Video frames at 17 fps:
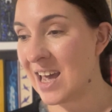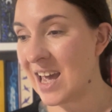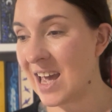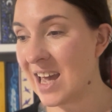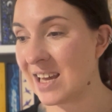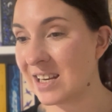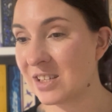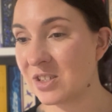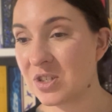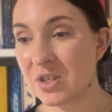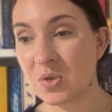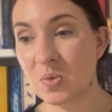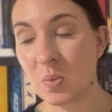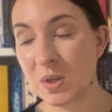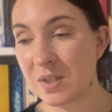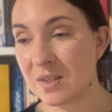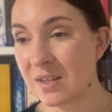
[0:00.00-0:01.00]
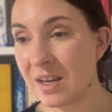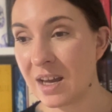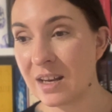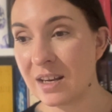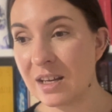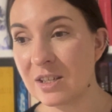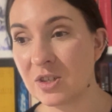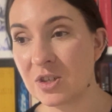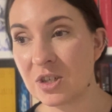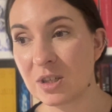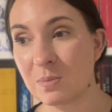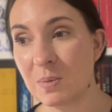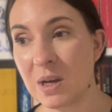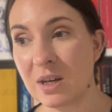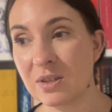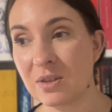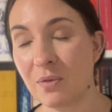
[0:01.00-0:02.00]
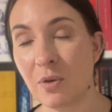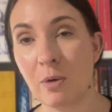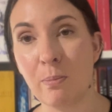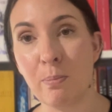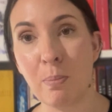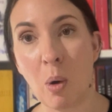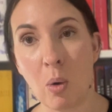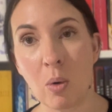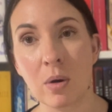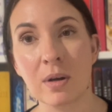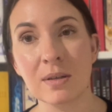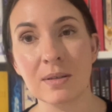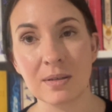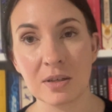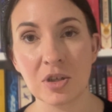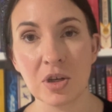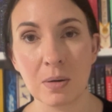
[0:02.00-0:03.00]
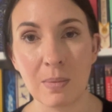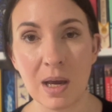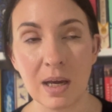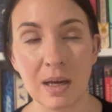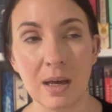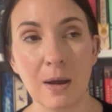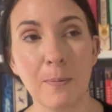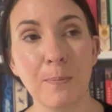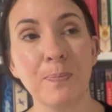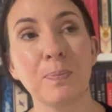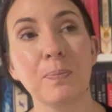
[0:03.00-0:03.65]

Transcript: And it's just, once again, it's just because of her poor decision making.